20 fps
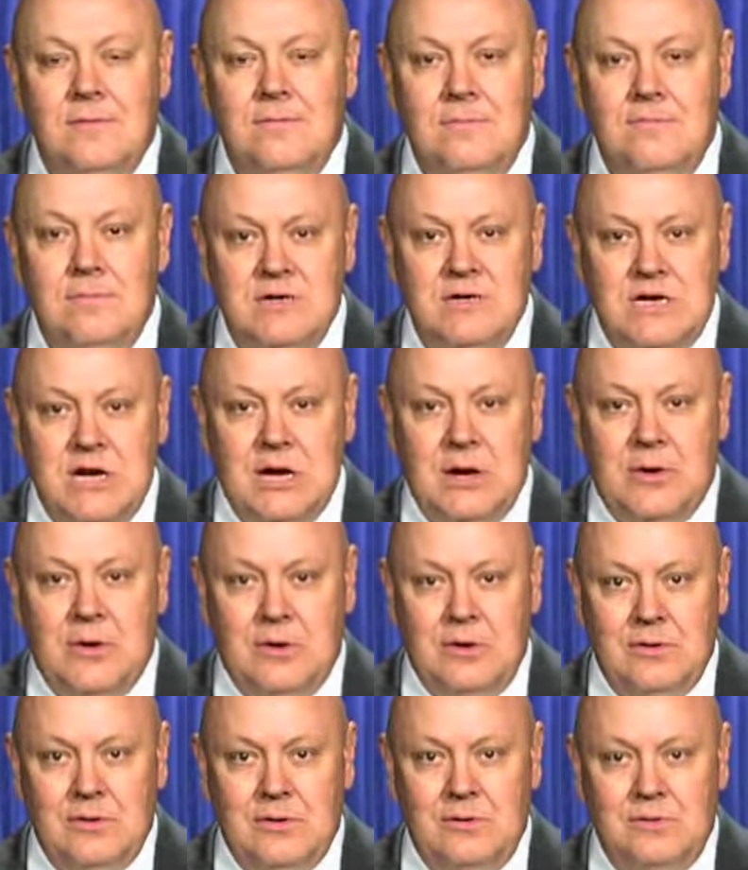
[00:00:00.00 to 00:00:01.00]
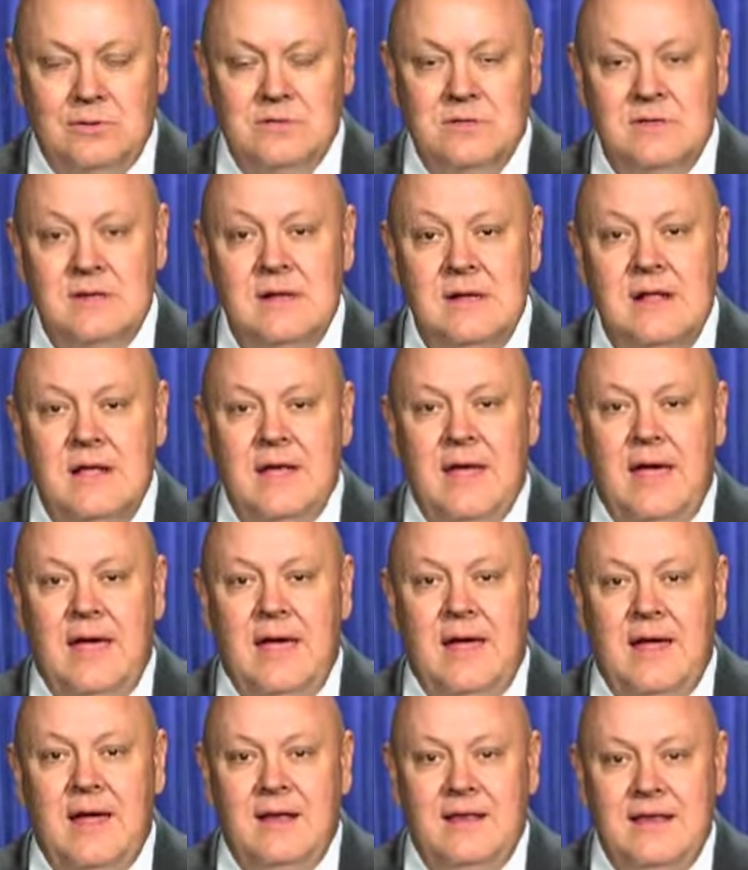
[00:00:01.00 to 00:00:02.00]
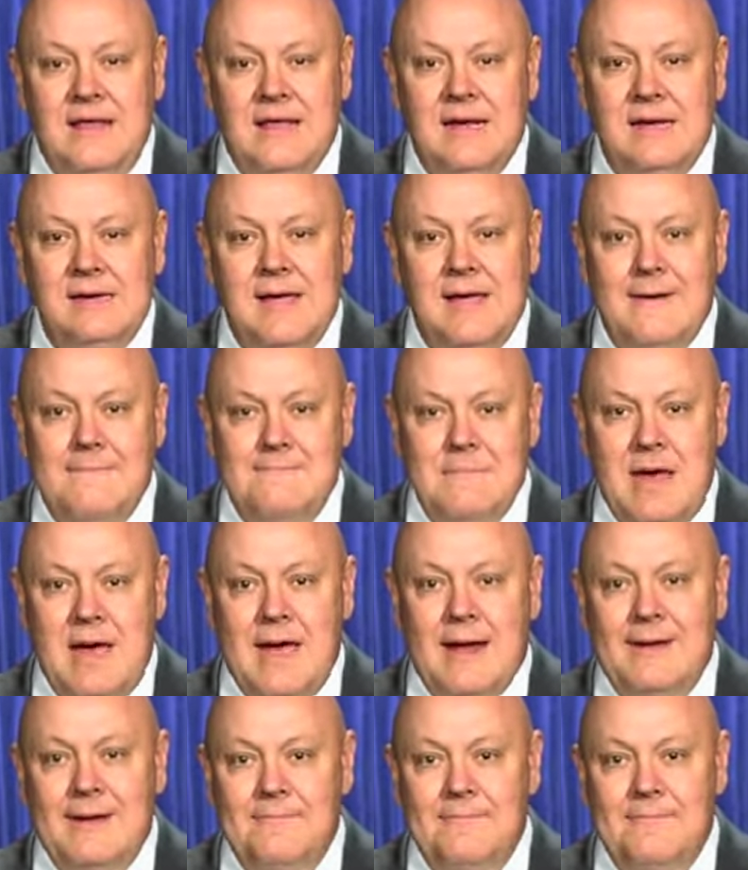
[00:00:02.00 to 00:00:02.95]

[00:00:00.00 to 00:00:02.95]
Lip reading: materials and then come back